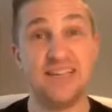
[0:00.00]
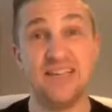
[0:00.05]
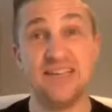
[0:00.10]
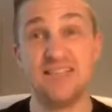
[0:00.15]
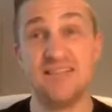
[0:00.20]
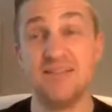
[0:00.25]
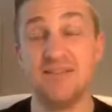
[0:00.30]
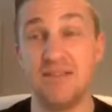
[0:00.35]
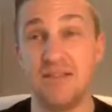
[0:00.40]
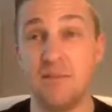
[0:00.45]

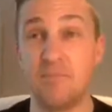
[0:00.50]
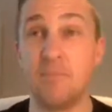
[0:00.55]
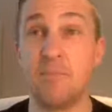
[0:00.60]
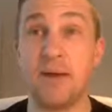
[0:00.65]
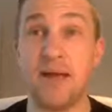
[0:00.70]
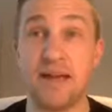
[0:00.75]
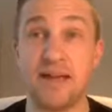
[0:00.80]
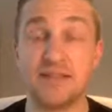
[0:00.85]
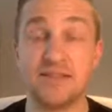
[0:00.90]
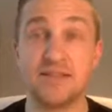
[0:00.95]
he's the
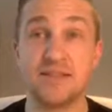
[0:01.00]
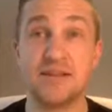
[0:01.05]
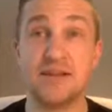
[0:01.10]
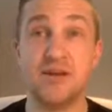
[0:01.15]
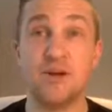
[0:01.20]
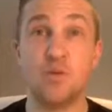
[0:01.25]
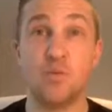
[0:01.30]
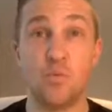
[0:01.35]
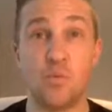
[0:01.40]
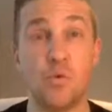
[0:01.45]
best
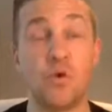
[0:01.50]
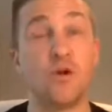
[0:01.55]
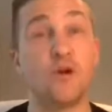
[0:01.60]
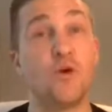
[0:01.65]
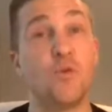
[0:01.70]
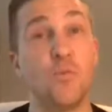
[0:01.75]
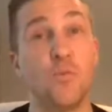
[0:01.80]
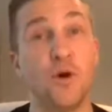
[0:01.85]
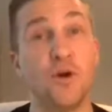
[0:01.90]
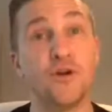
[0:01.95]

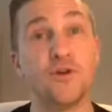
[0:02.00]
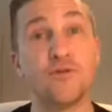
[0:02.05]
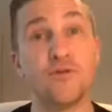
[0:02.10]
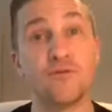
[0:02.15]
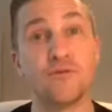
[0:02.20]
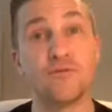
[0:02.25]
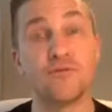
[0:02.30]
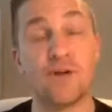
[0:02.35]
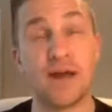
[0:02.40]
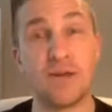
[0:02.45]
one-on-one
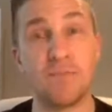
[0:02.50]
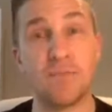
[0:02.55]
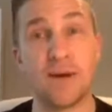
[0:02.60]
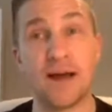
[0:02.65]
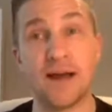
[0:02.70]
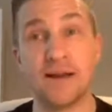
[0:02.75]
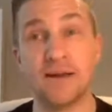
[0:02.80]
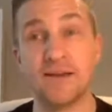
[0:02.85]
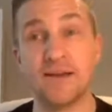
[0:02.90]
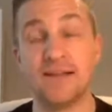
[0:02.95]
right
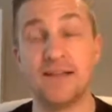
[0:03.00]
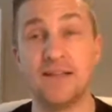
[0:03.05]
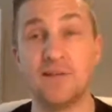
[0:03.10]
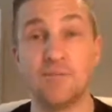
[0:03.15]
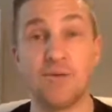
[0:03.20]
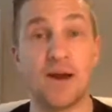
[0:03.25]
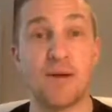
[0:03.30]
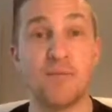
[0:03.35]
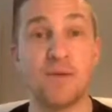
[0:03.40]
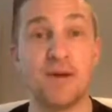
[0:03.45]
back in the
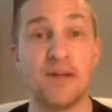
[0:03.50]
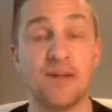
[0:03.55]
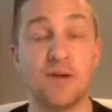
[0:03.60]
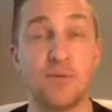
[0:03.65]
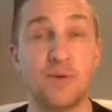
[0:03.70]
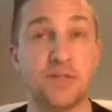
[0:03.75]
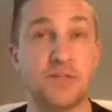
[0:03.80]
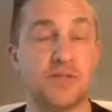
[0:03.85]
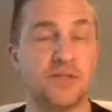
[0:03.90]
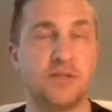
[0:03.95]
Premier League,
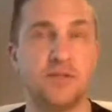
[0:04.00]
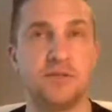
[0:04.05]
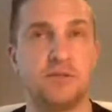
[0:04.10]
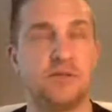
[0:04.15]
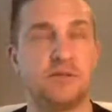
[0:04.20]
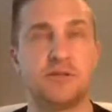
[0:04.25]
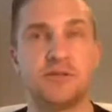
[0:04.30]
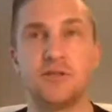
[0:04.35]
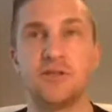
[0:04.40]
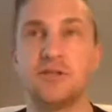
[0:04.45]
which is
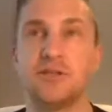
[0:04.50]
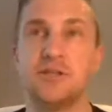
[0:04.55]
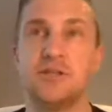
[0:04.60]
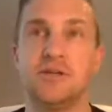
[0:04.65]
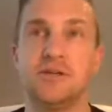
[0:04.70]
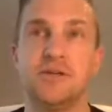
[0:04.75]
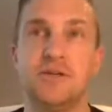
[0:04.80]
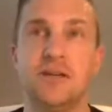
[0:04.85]
just such a,